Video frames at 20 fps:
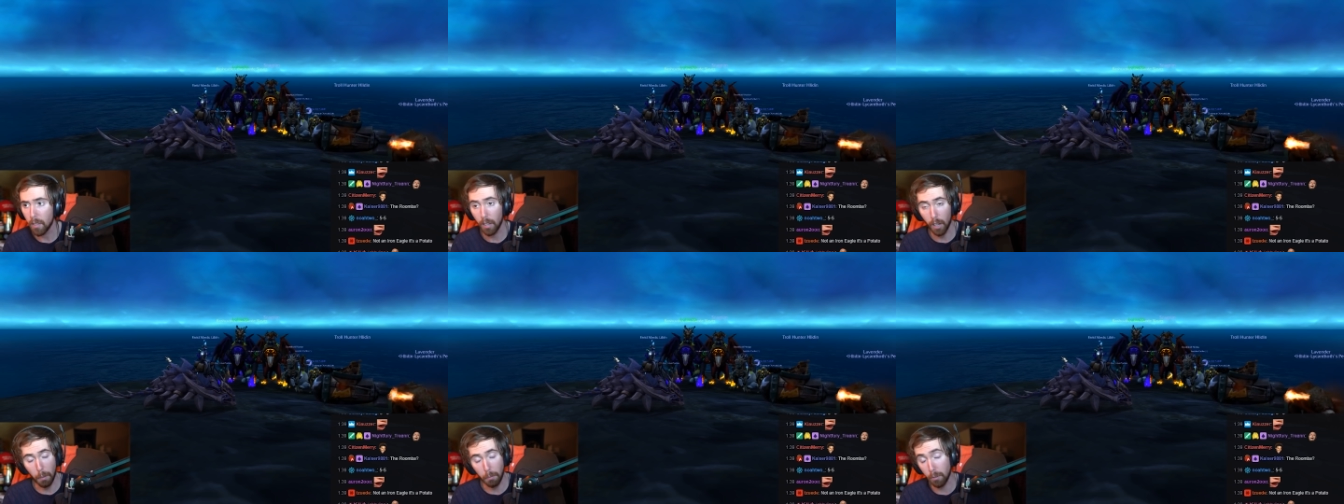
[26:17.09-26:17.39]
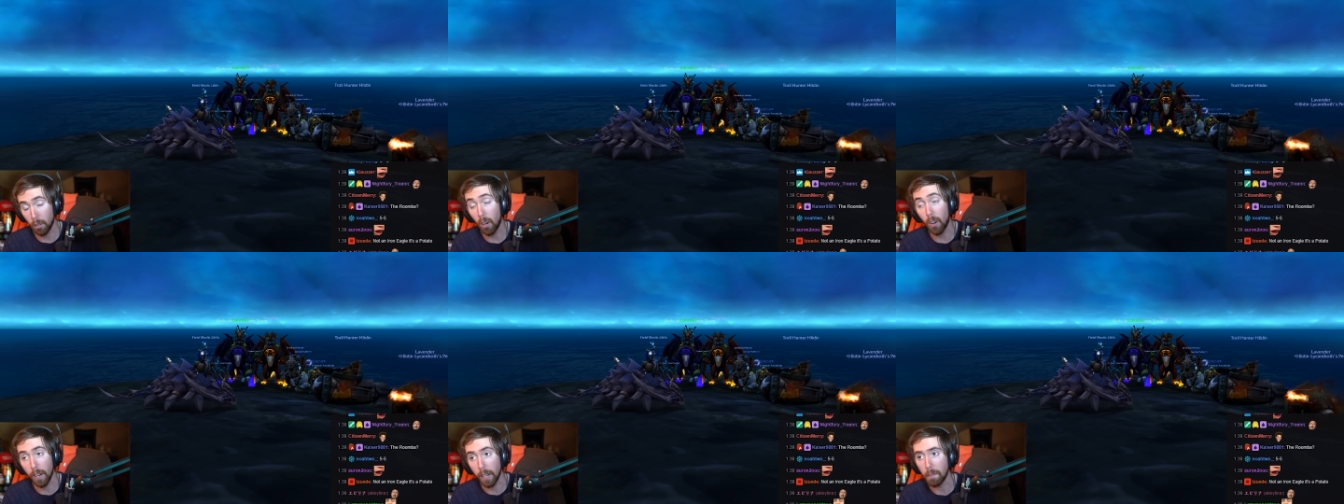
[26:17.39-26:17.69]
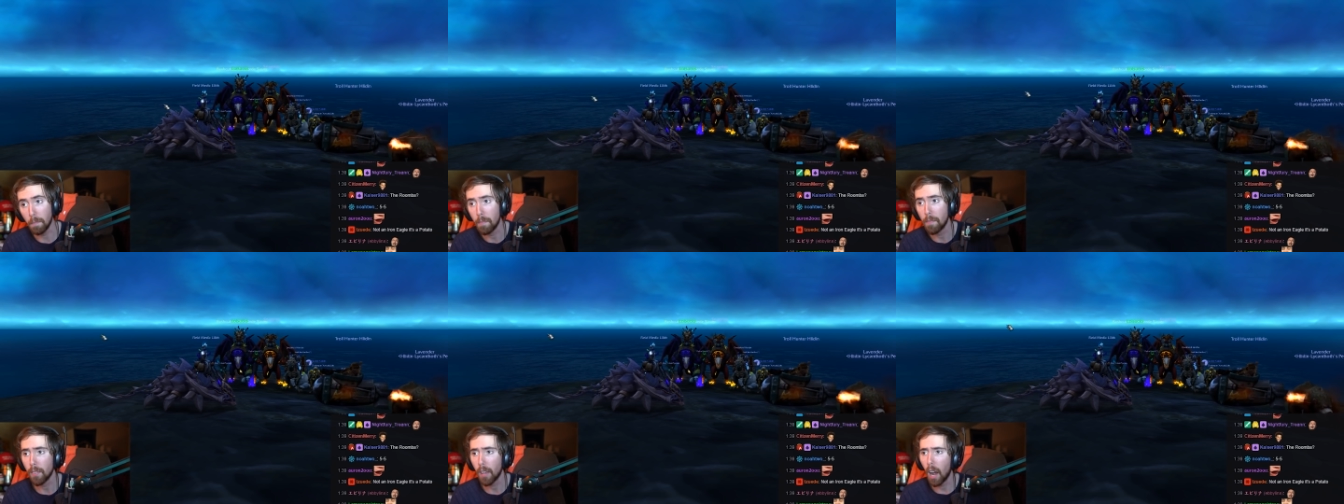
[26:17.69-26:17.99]
I'm sorry.
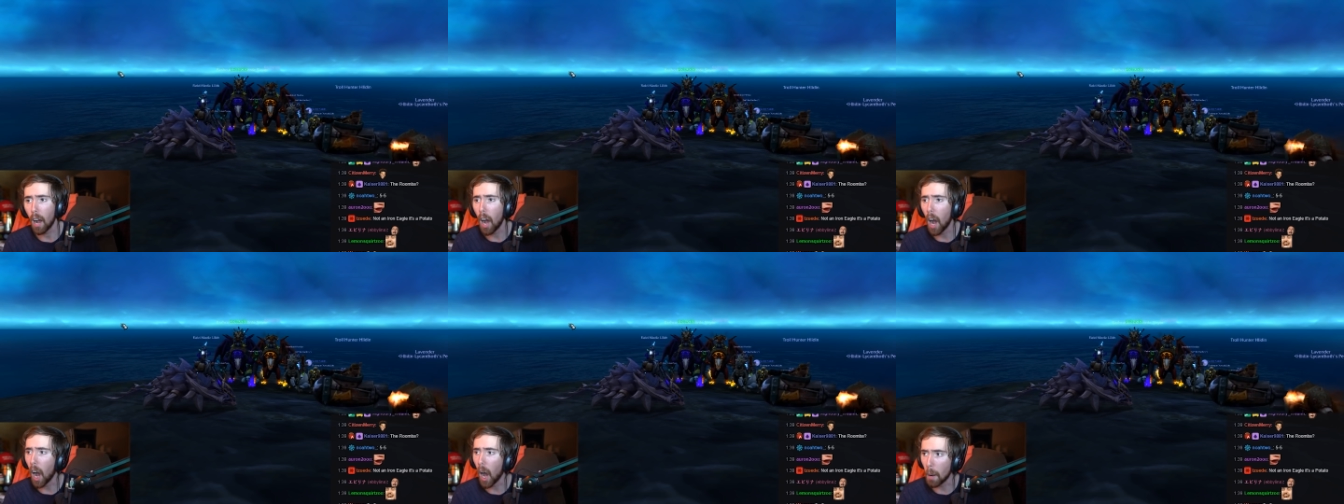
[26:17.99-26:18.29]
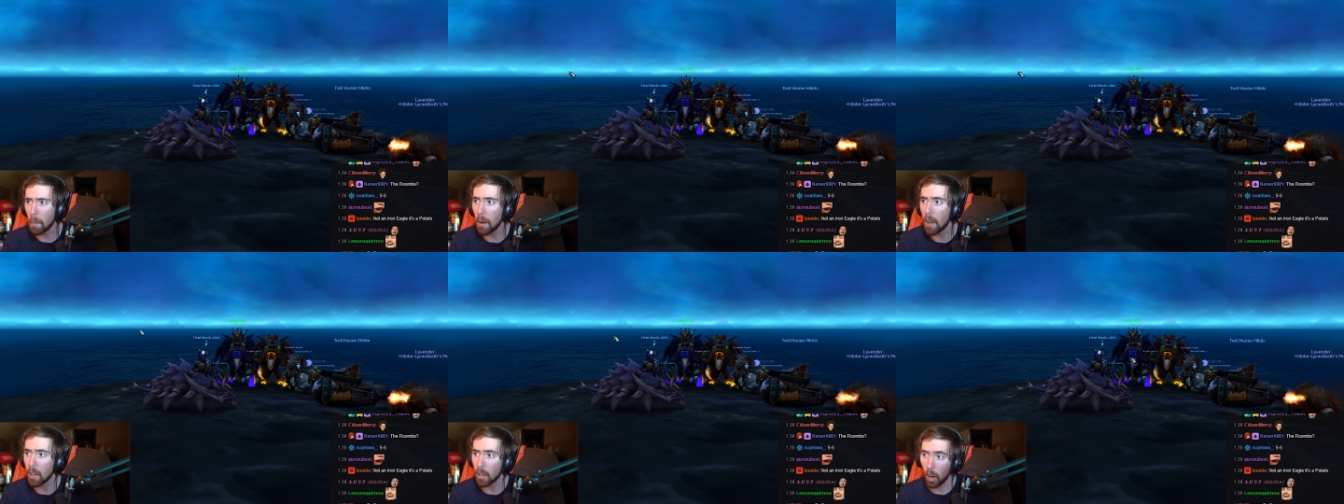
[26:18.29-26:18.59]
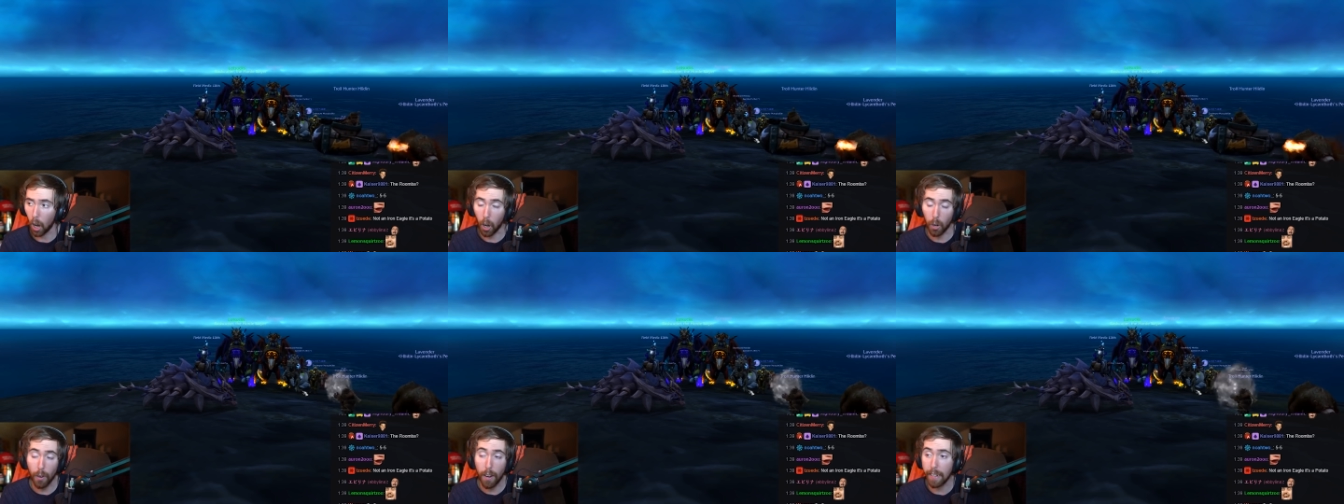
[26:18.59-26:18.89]
Um,
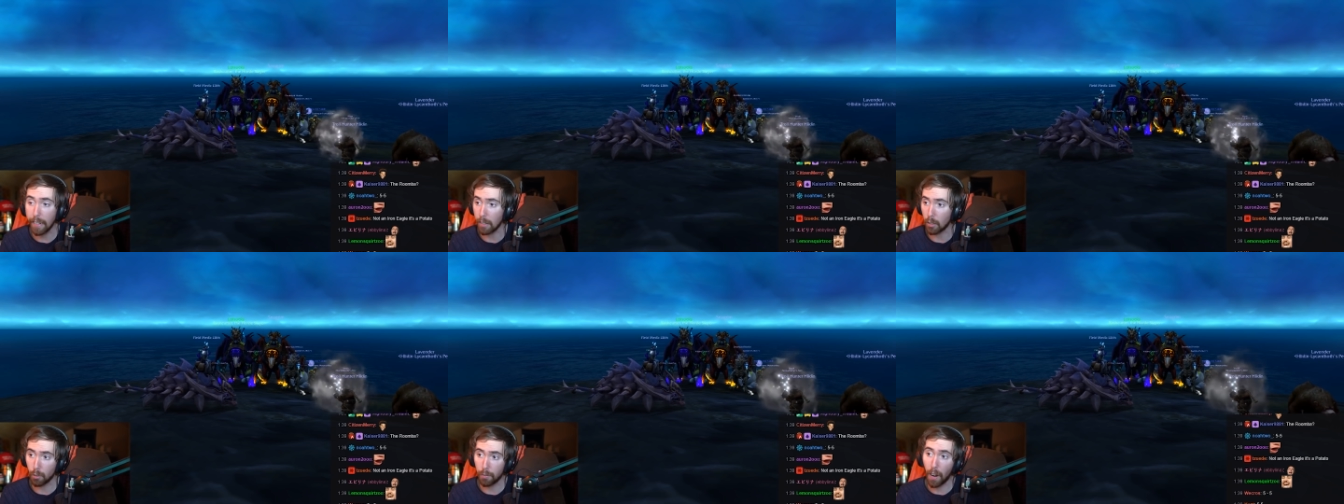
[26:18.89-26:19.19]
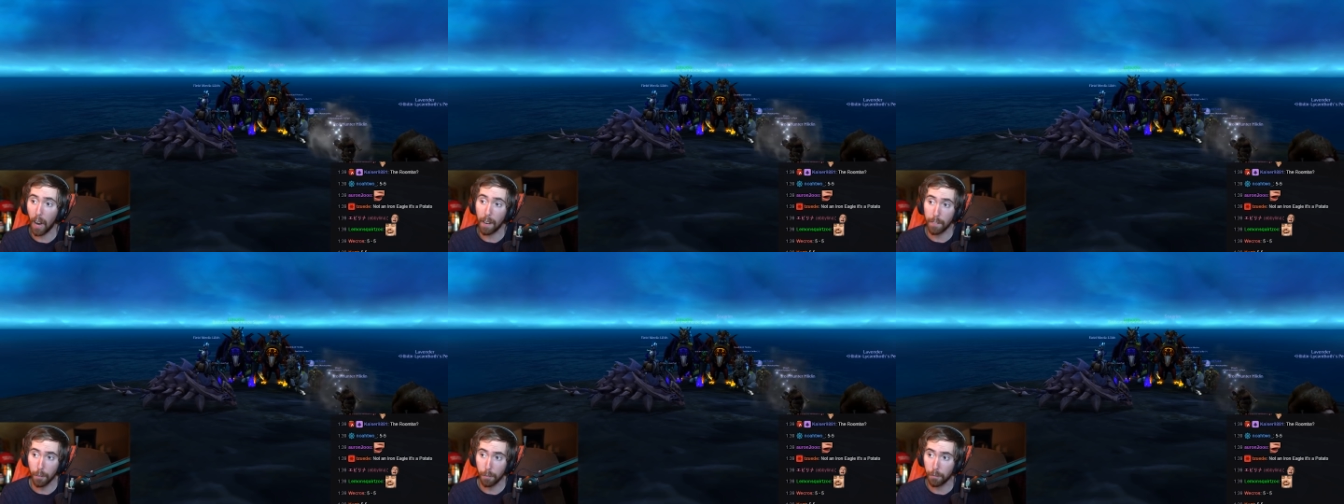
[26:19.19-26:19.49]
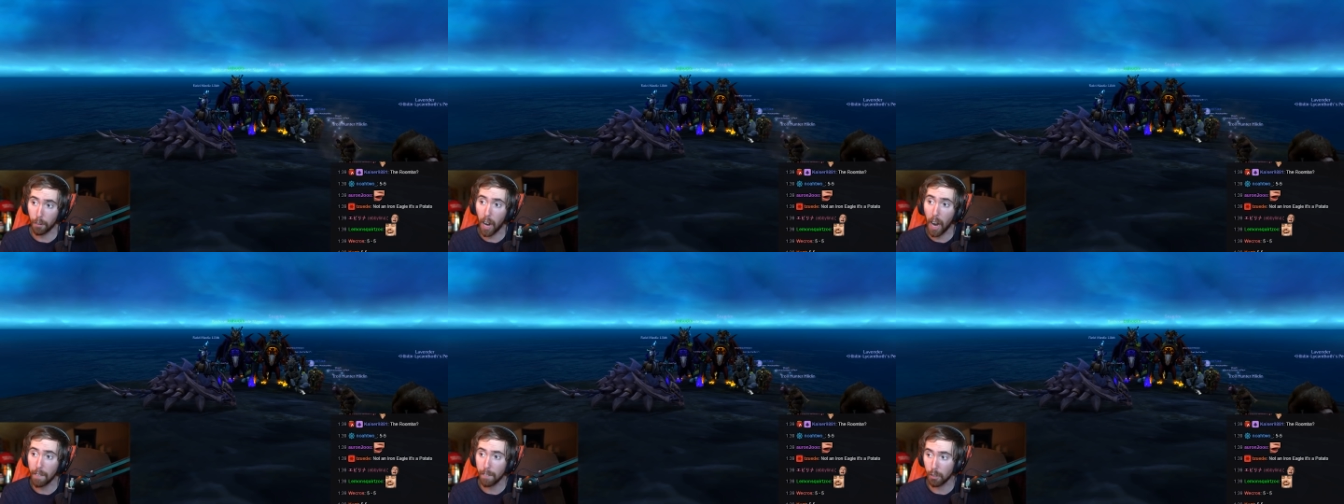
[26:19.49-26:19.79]
all right, it's 5 to
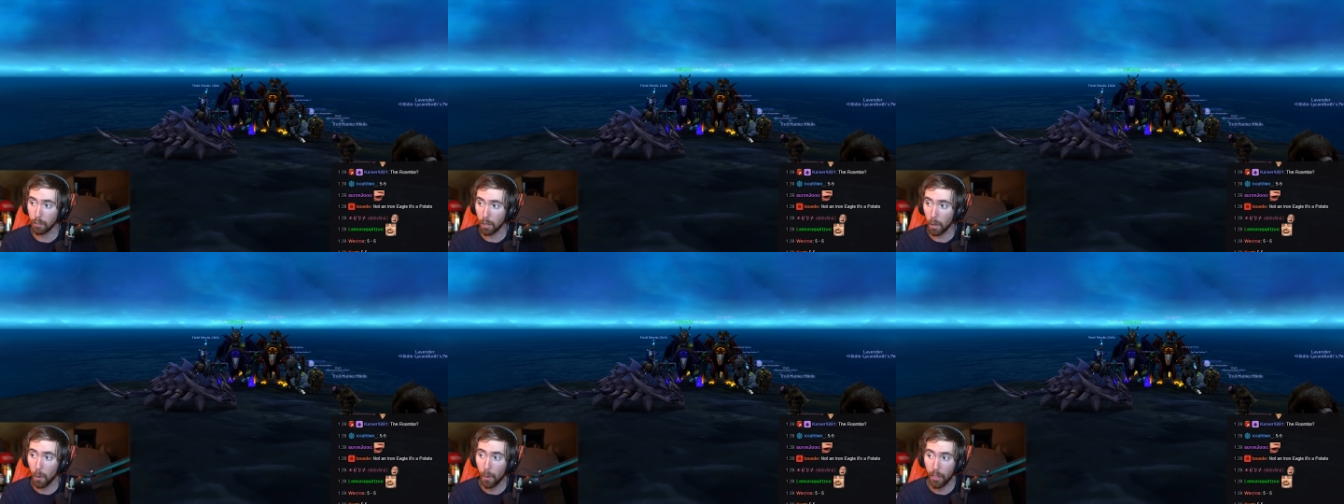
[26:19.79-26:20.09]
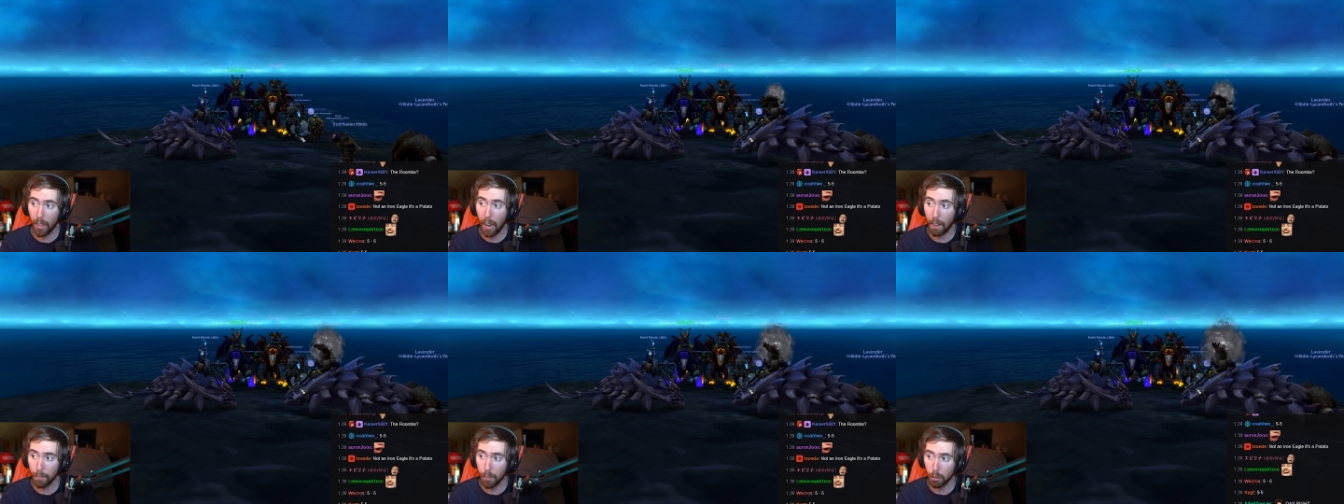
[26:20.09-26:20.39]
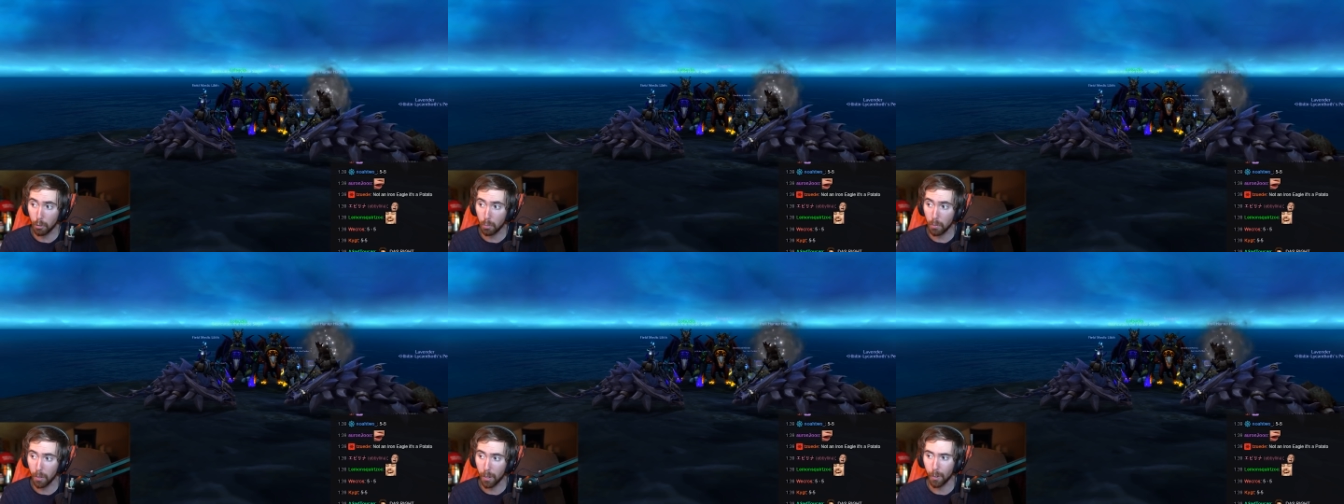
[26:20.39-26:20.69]
5. Does Lilith have
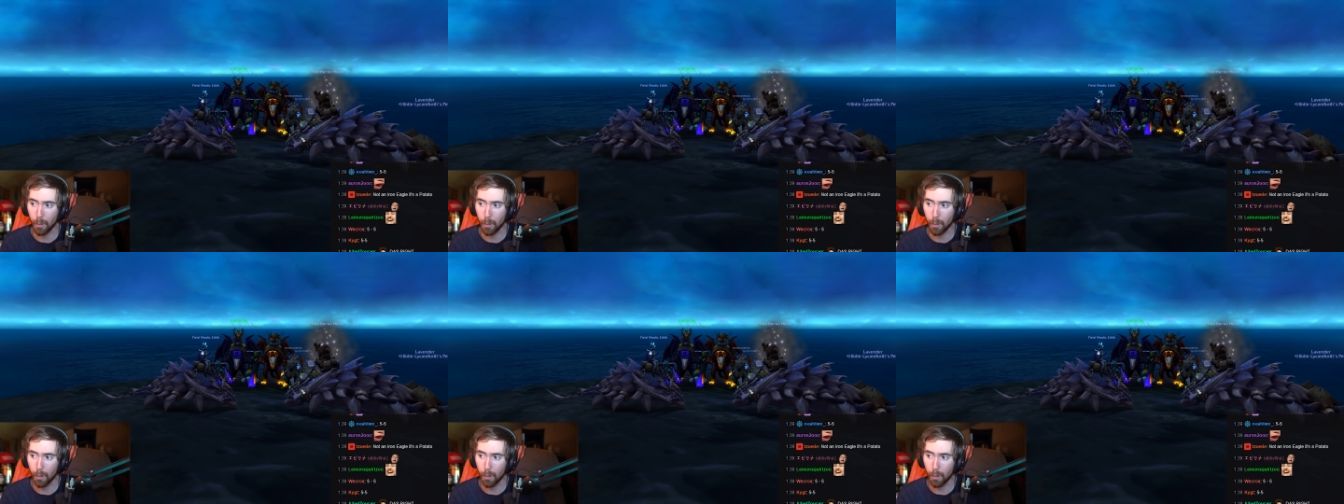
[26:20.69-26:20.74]
this?